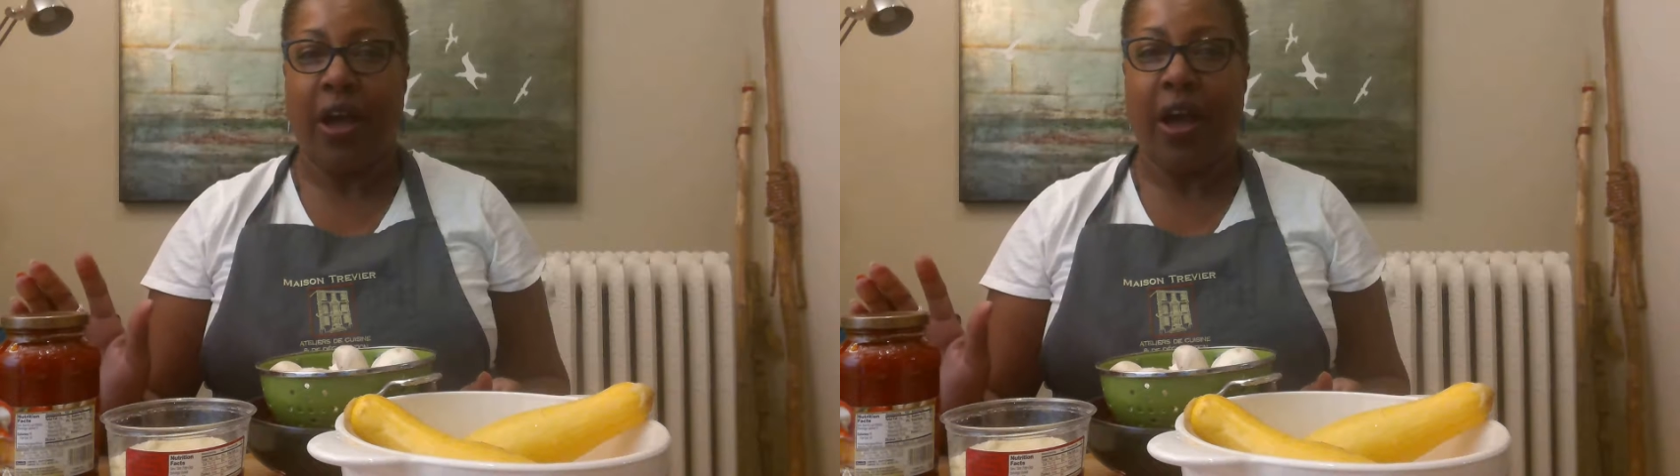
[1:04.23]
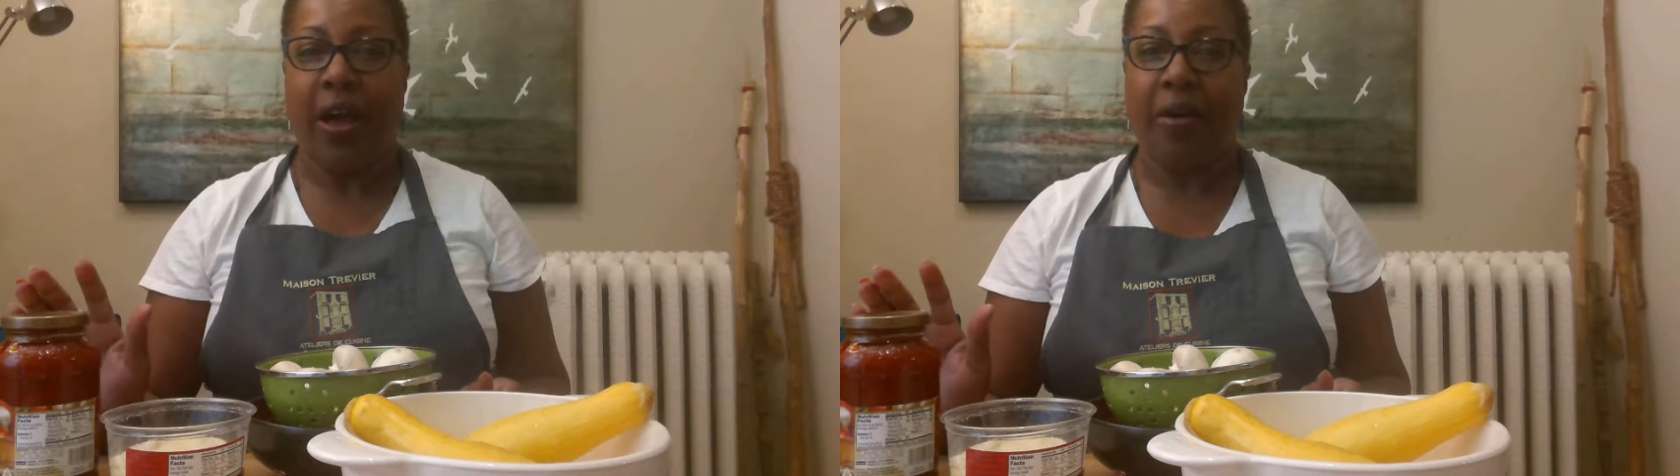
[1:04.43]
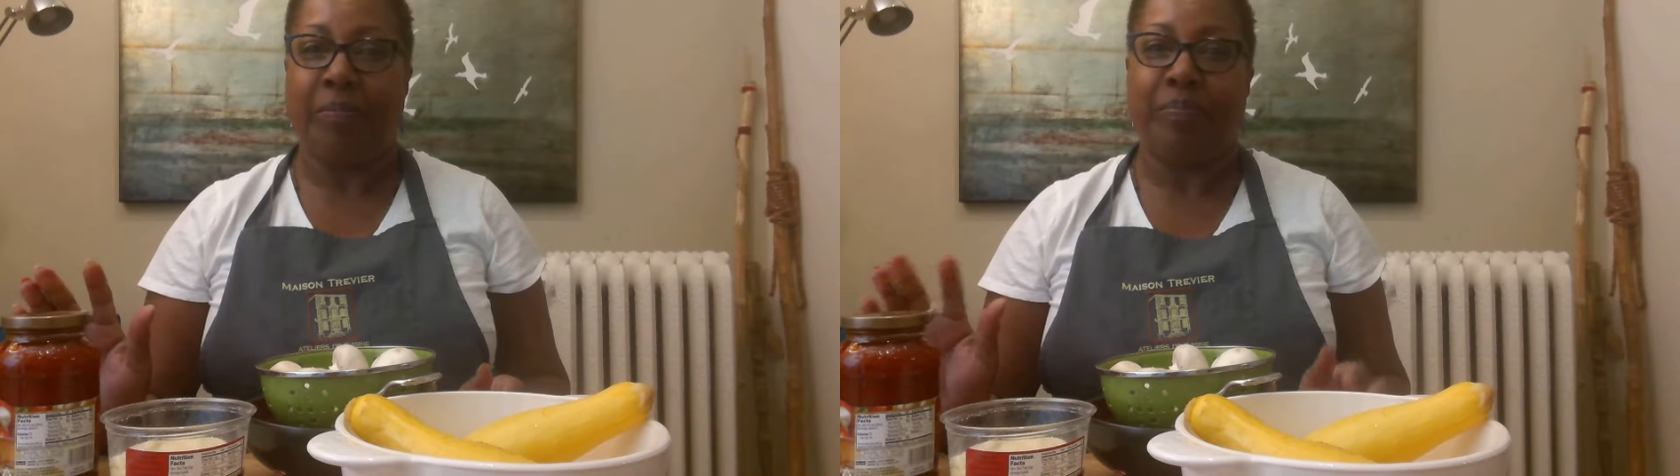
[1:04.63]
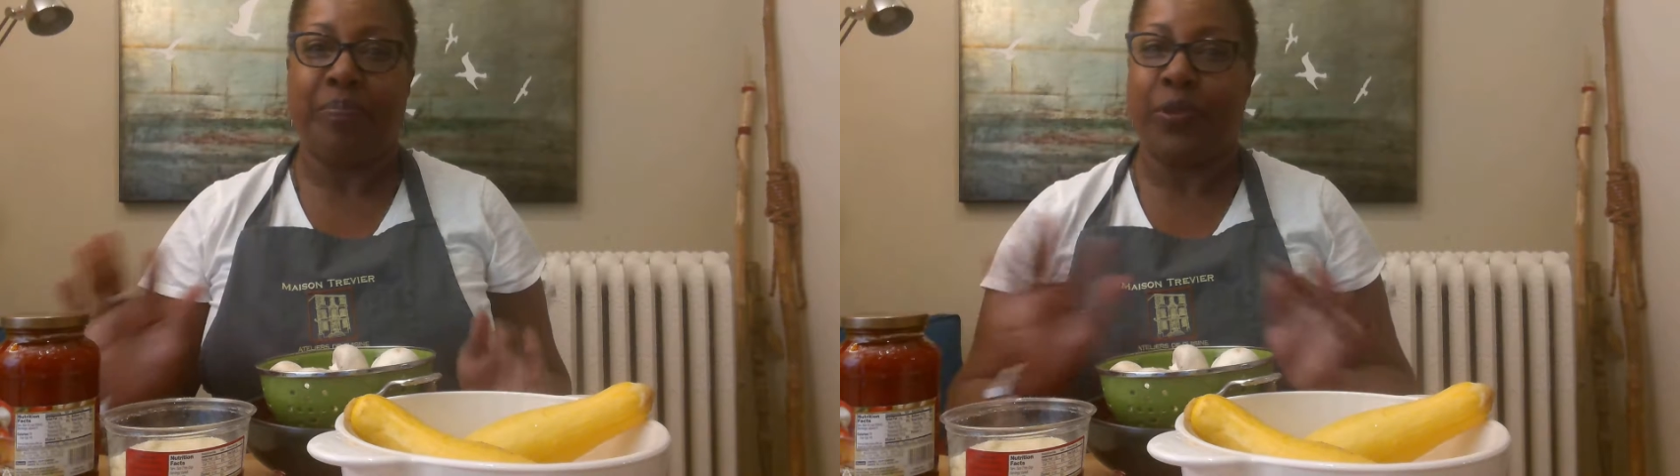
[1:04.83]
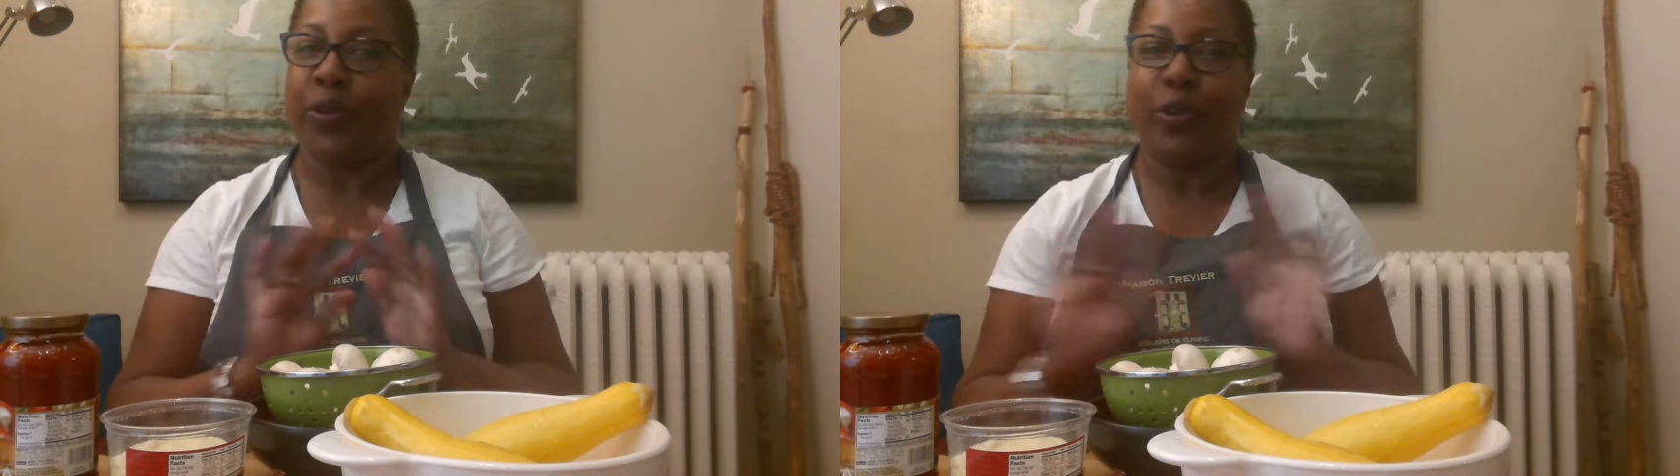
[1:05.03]

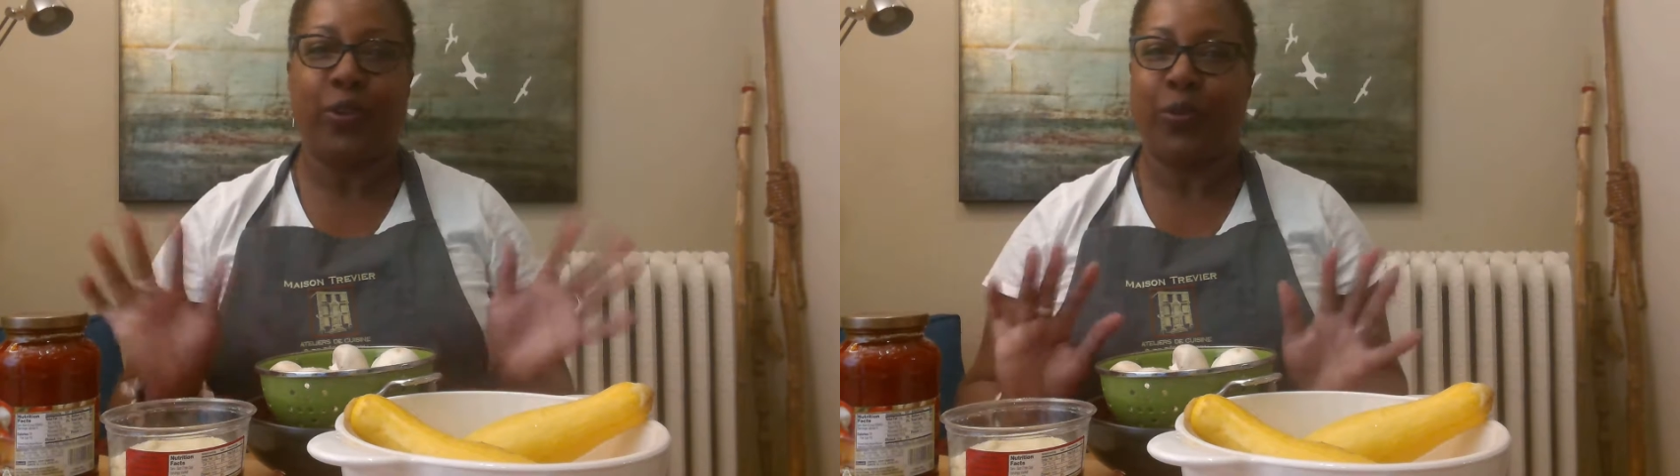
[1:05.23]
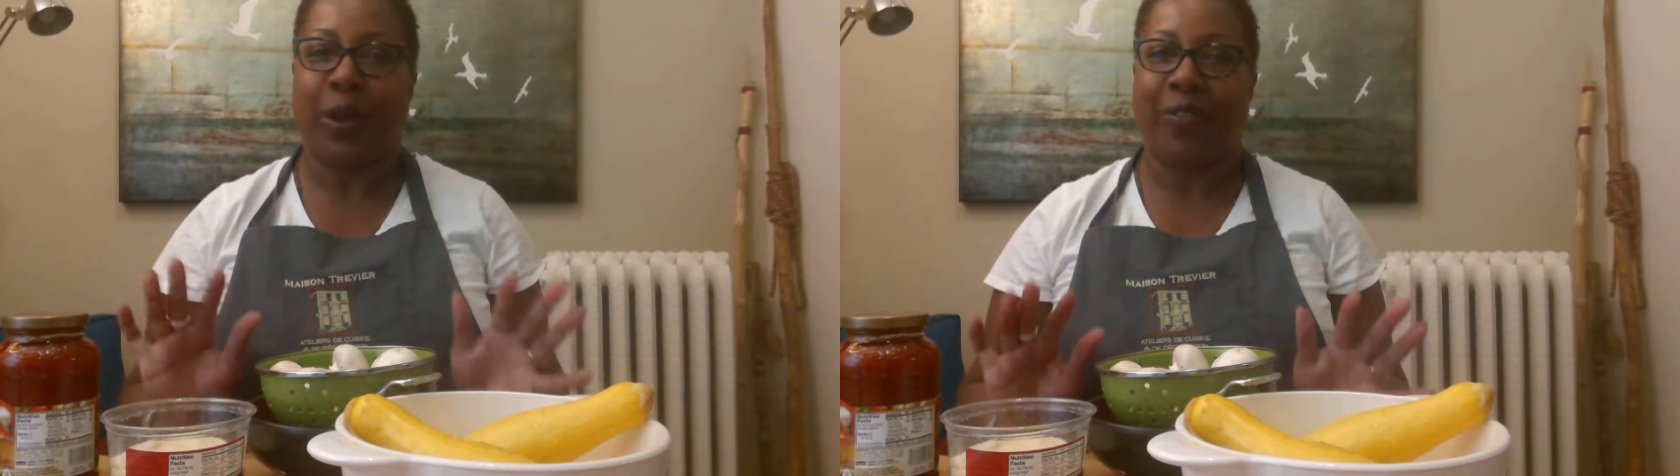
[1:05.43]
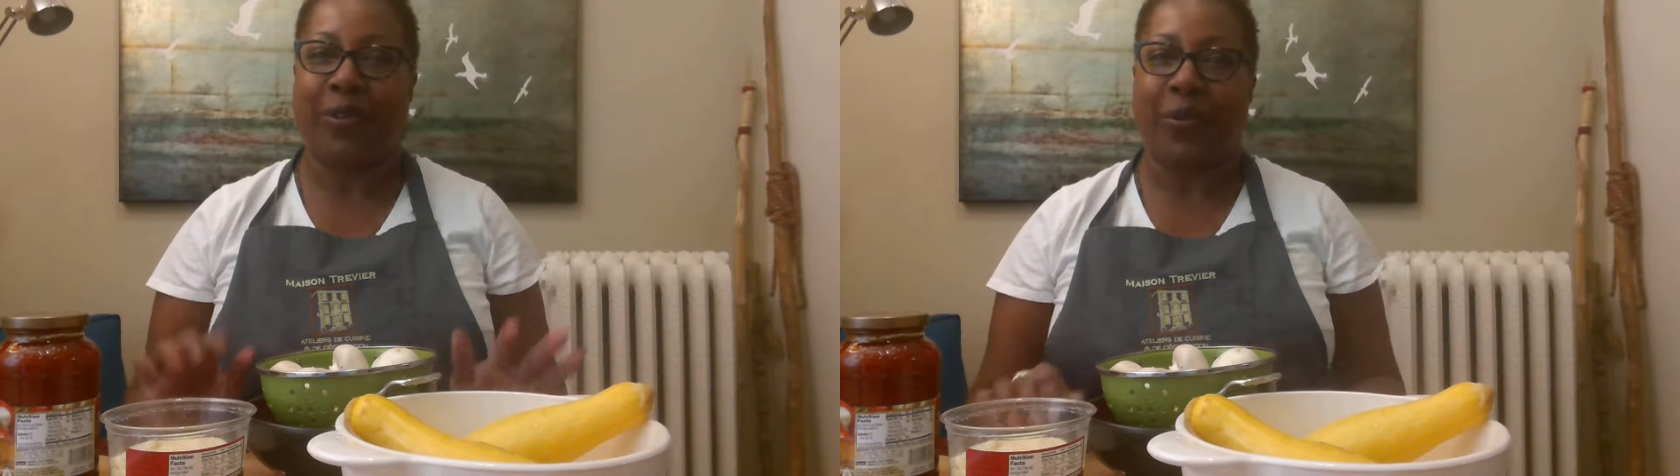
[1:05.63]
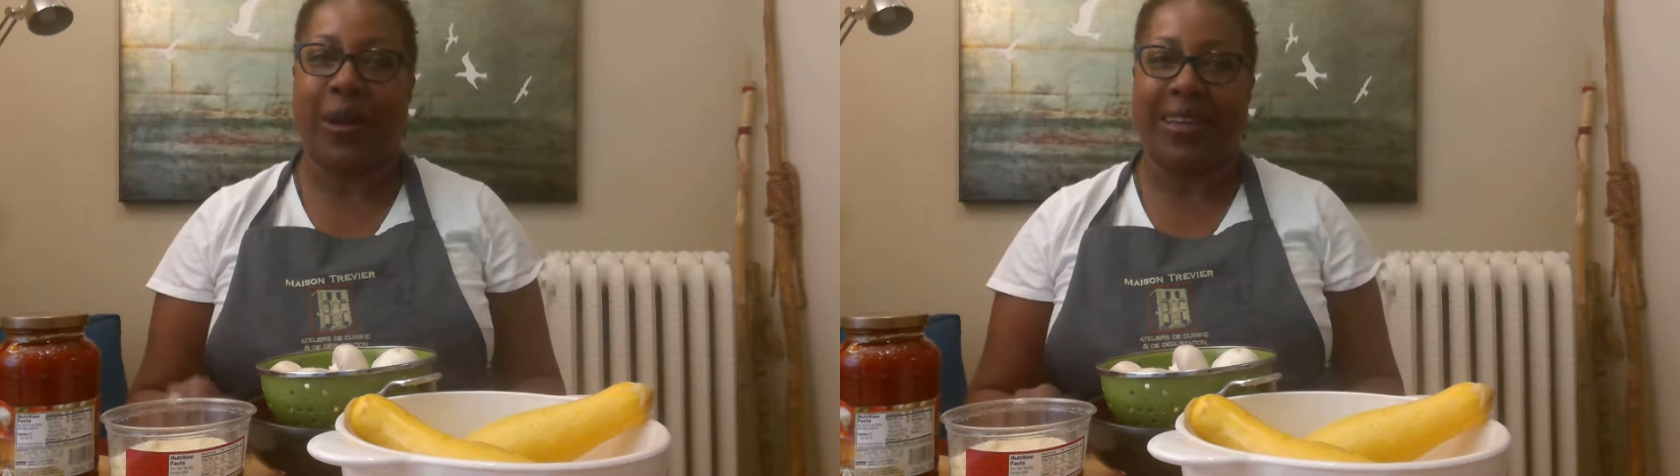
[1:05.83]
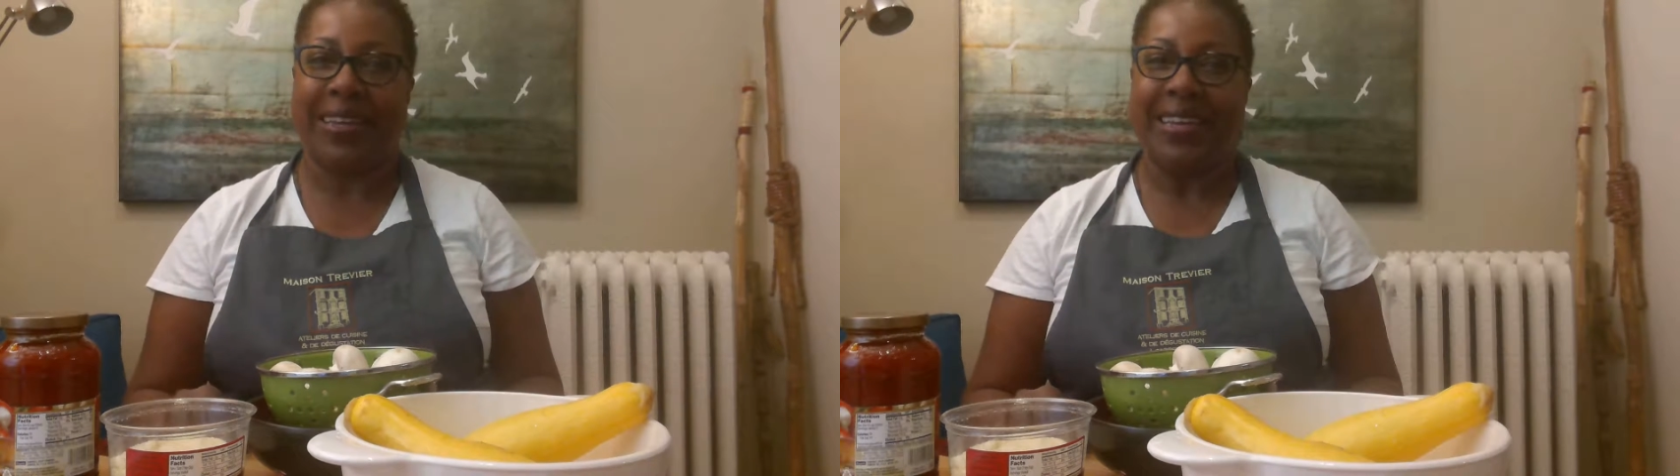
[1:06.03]
you can use whatever you
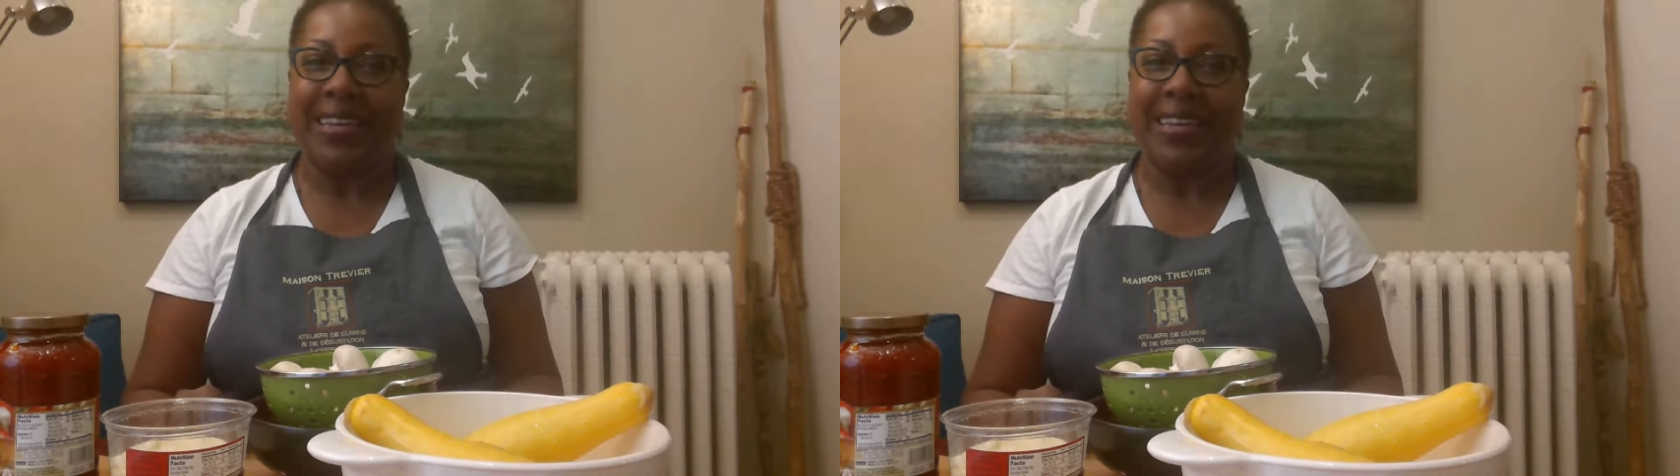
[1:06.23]
want.